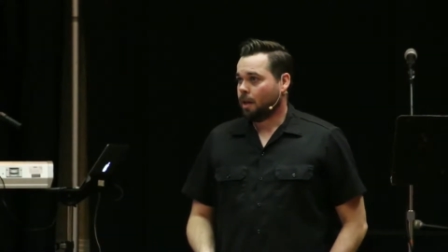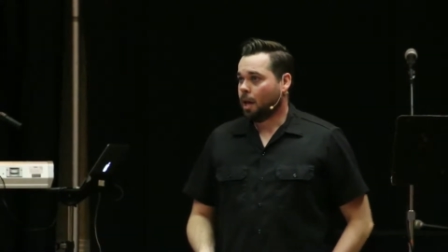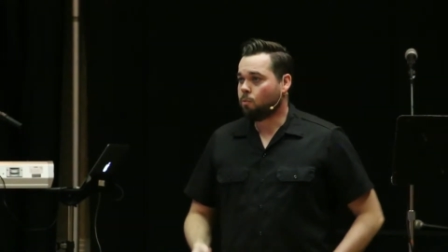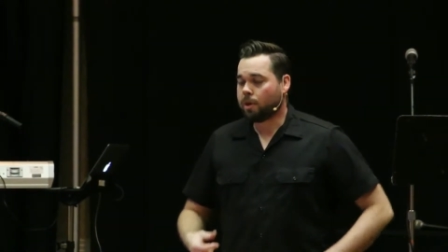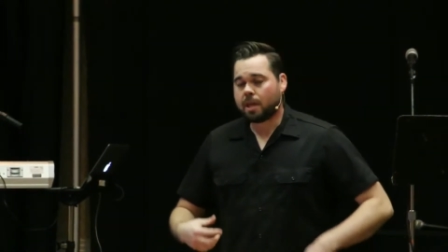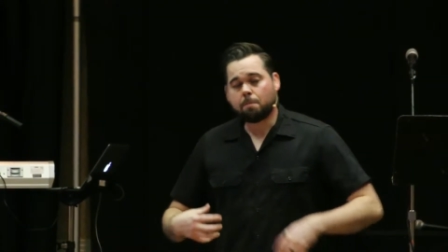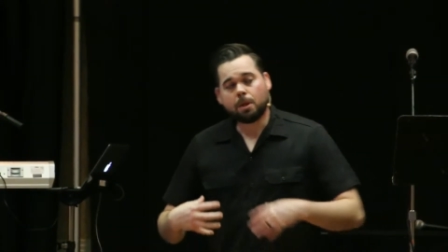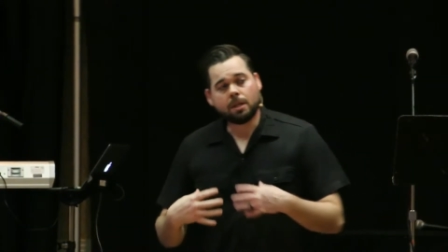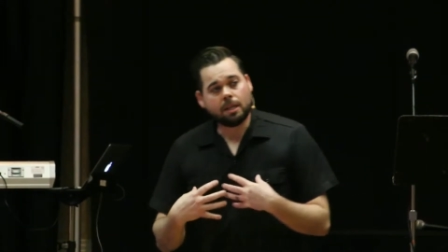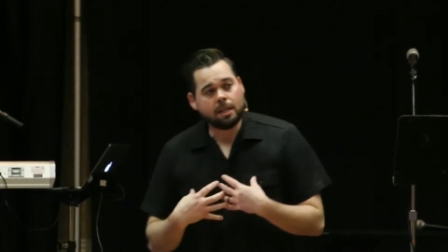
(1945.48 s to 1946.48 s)
And when they
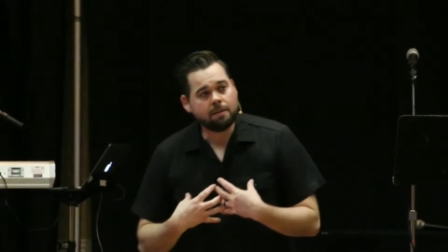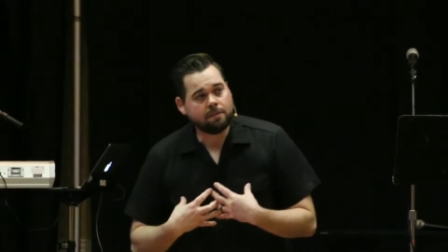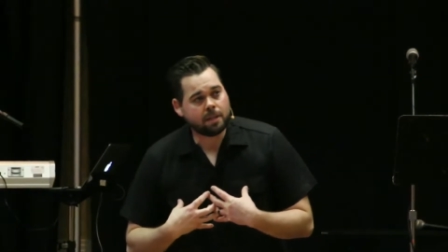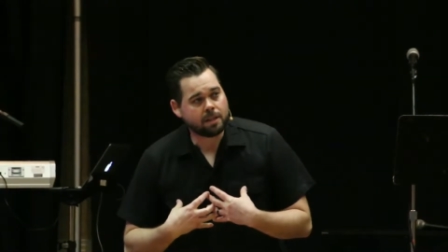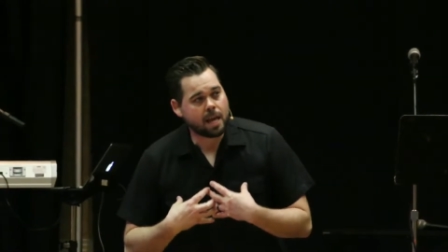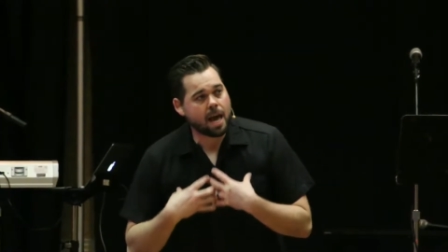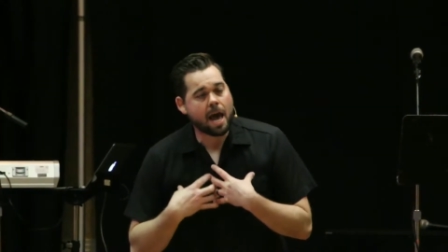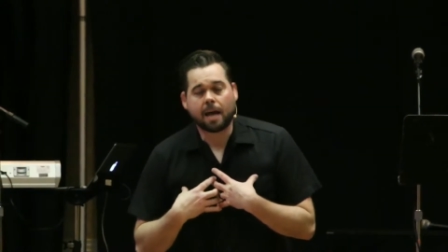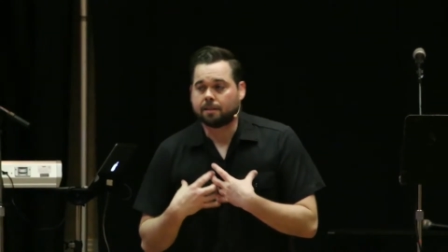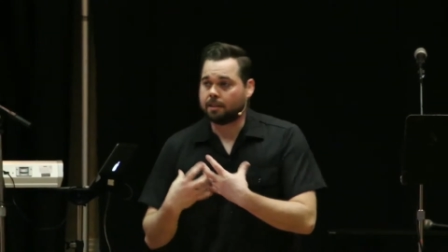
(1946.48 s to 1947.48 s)
believed it, they
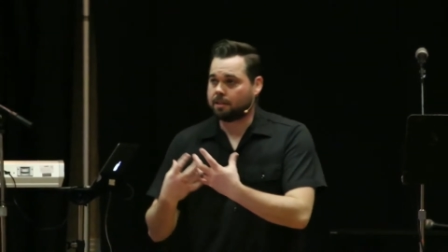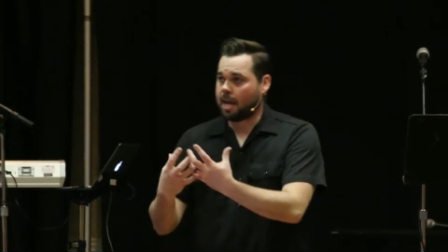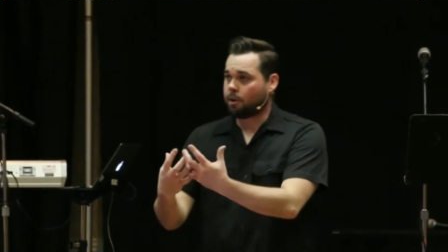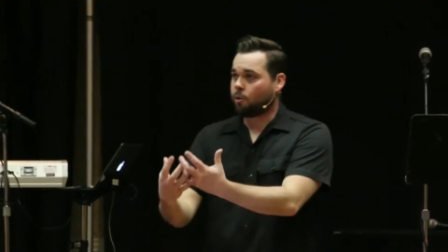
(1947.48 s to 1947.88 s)
accessed that